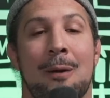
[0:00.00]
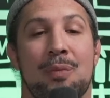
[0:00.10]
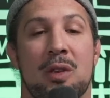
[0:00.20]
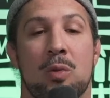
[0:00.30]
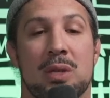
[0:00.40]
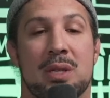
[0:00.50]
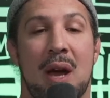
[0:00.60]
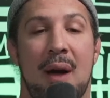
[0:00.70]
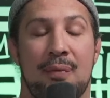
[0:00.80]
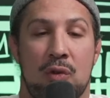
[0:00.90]
this one's
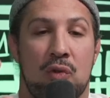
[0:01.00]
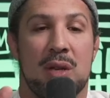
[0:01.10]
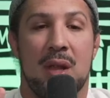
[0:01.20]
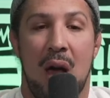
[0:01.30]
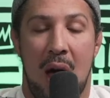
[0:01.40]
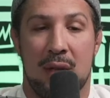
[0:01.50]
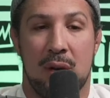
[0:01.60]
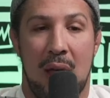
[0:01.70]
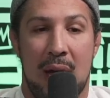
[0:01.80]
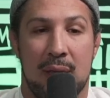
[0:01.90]
tough. There's a reason the odds
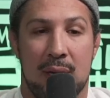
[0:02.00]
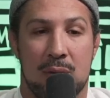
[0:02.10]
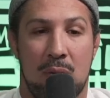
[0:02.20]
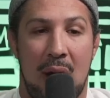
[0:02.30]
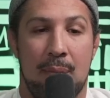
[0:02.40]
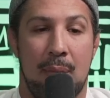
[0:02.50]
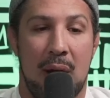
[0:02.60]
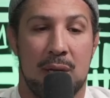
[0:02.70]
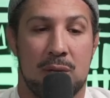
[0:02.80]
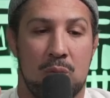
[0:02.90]
are like this, right?
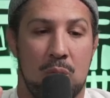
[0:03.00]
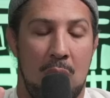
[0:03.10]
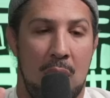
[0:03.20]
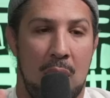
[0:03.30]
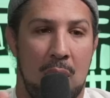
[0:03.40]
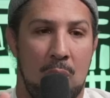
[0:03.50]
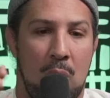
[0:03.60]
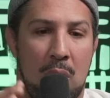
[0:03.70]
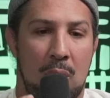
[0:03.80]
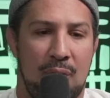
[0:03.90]
Minus, uh,
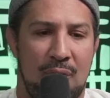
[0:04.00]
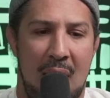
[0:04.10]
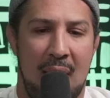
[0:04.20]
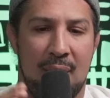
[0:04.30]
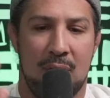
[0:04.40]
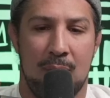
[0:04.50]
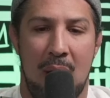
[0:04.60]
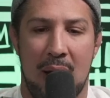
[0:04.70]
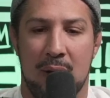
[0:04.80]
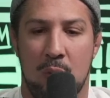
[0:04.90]
105 to
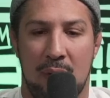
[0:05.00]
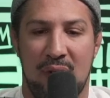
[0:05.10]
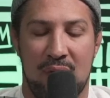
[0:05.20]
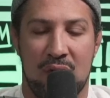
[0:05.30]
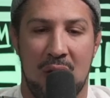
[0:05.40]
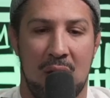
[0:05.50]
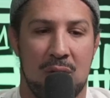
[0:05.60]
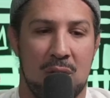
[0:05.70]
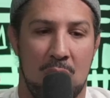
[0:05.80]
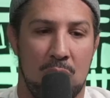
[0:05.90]
minus
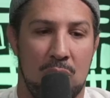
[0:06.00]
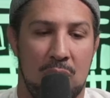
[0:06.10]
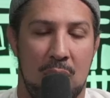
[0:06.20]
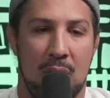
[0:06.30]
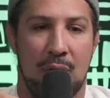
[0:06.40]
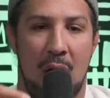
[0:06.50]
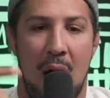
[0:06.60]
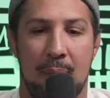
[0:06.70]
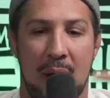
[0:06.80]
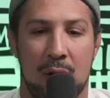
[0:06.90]
115. So the, the
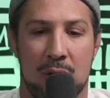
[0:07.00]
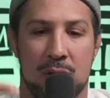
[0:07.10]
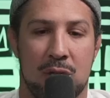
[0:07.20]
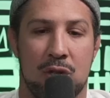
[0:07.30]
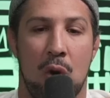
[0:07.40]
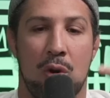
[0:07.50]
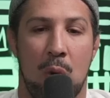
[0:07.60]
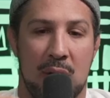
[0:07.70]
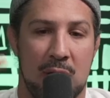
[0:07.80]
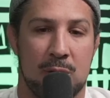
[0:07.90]
odd makers don't know
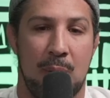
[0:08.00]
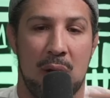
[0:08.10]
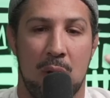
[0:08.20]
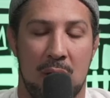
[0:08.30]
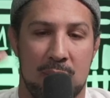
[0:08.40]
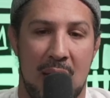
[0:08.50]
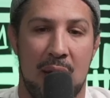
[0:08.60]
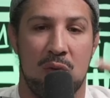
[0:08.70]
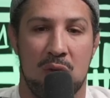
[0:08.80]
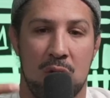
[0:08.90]
what to expect when it comes to
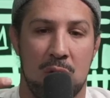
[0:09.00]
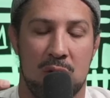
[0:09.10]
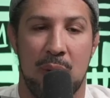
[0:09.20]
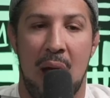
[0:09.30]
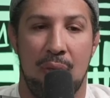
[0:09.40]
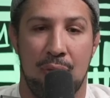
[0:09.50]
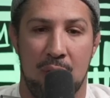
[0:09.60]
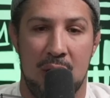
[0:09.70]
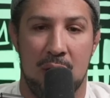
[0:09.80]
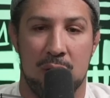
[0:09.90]
Henry Cejudo. He's been out
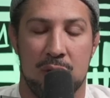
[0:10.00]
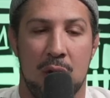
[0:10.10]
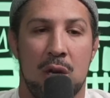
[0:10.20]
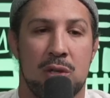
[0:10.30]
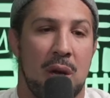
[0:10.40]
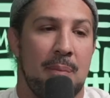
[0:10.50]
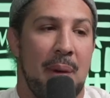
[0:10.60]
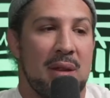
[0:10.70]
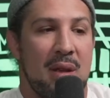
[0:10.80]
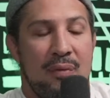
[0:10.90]
three years. So you can
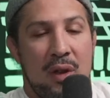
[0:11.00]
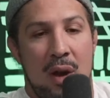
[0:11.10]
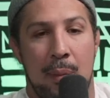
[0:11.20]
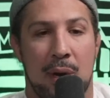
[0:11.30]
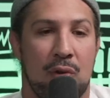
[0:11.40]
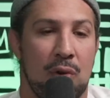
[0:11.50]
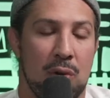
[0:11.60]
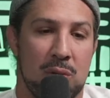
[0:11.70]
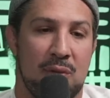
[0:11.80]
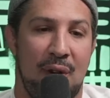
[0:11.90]
base off the Dominick
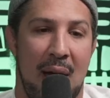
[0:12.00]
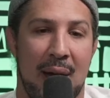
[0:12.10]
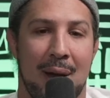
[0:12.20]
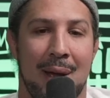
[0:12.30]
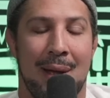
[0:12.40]
Cruz fight,